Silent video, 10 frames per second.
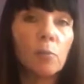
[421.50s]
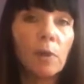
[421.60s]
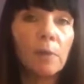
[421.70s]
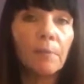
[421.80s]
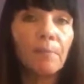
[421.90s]

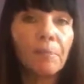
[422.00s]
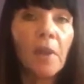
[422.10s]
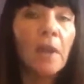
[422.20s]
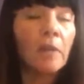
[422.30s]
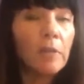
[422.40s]
one?
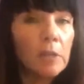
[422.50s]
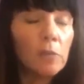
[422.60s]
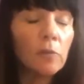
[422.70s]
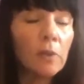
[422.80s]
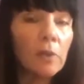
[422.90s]
These
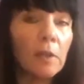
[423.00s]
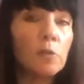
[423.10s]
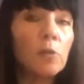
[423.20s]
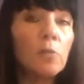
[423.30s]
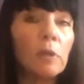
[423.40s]
are the
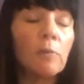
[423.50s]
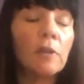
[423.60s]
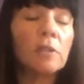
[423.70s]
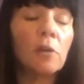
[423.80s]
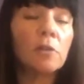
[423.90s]
things you really
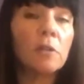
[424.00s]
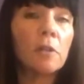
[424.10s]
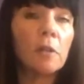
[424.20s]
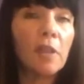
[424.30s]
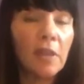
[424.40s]
want to start to
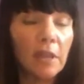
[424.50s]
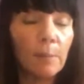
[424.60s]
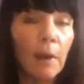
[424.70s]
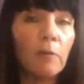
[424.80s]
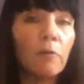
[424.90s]
think
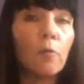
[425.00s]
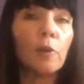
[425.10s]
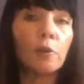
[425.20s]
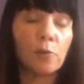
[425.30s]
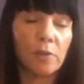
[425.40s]
about for
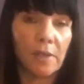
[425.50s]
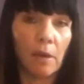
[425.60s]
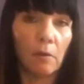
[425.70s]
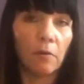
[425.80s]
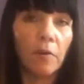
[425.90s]

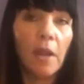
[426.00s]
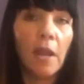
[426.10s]
yourself.